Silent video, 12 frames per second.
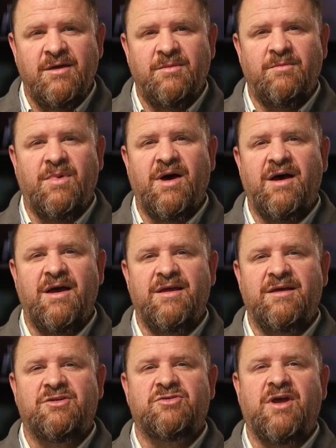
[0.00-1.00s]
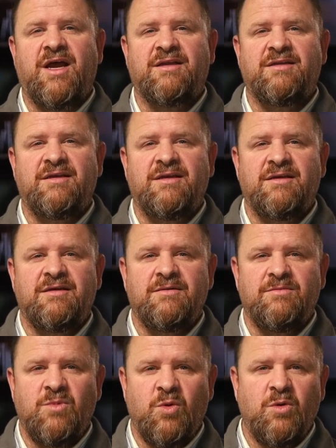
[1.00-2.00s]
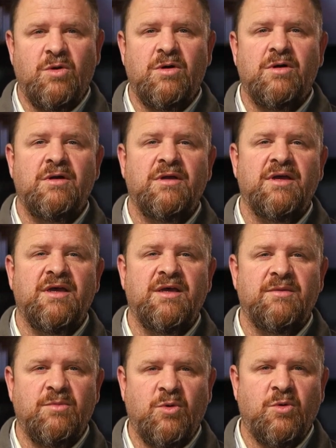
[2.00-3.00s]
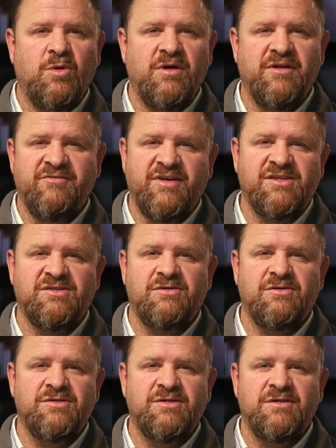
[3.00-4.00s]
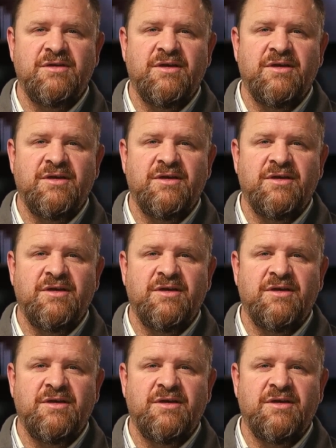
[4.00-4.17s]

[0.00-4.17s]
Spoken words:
by attracting more and more investors